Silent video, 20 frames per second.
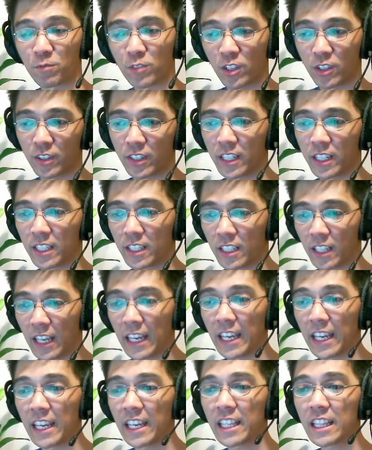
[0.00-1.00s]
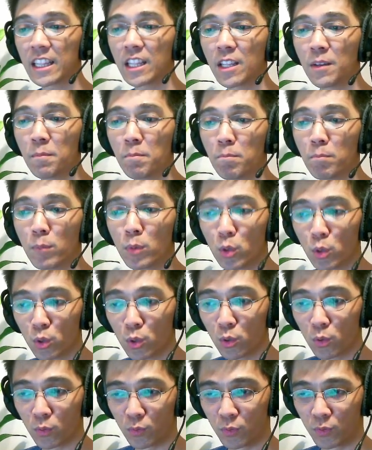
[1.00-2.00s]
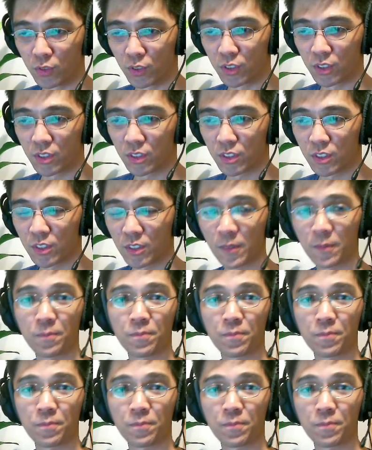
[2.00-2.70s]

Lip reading: All right. And the moves.